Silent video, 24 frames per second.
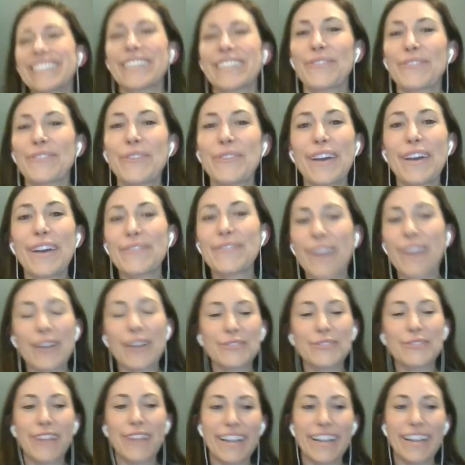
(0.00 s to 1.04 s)
you have not
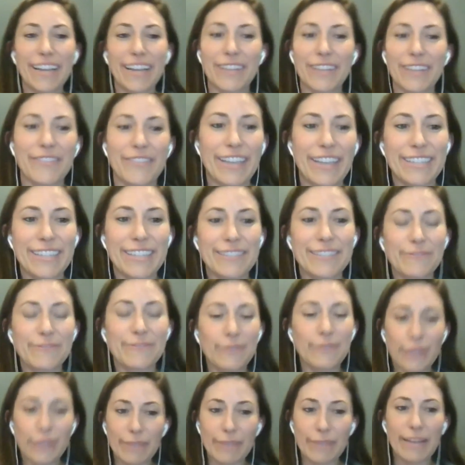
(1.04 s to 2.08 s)
tried Elevate's
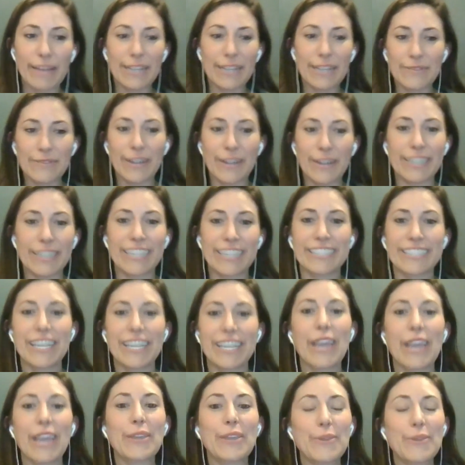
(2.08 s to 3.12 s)
Max Varnish,
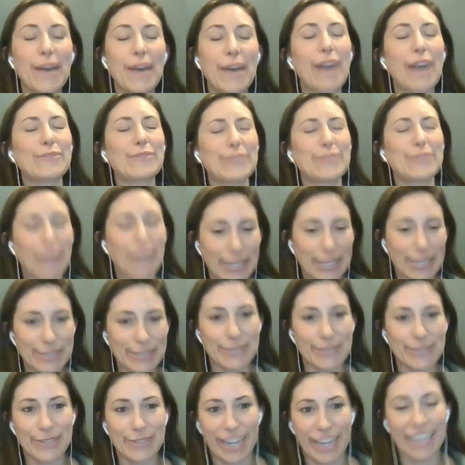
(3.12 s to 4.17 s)
you have got to
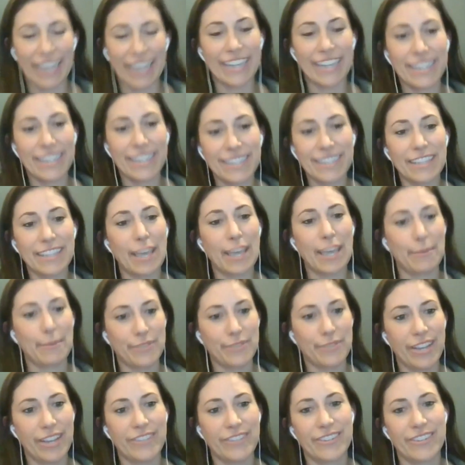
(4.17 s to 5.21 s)
try it. It's a game
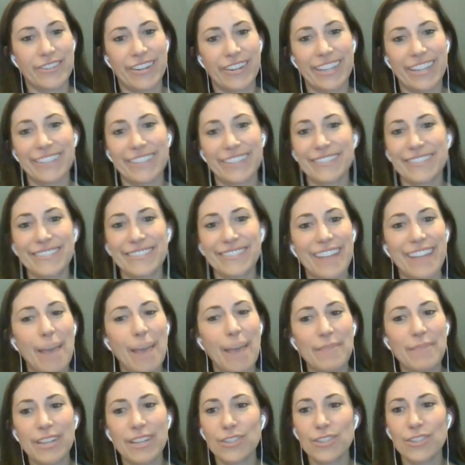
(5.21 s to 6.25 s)
changer. It's
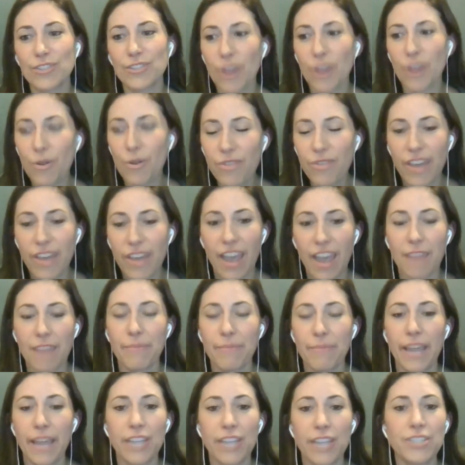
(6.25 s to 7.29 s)
so thin.
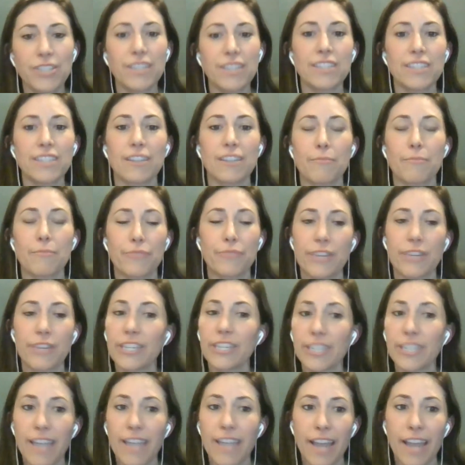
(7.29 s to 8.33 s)
Patients
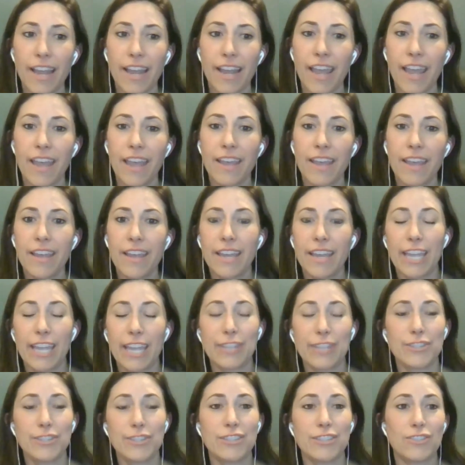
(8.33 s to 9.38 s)
appreciate it.
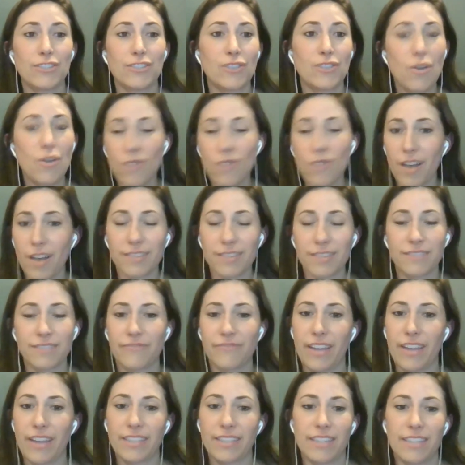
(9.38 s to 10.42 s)
It's so cost
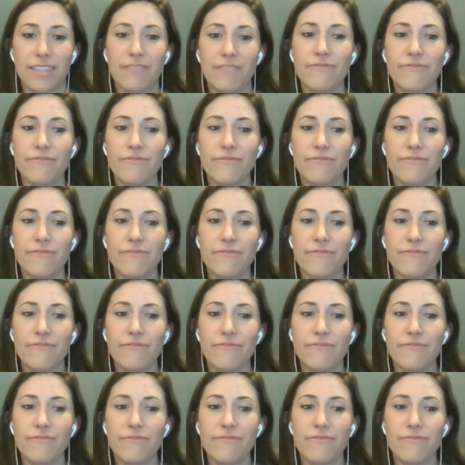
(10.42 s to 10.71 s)
effective.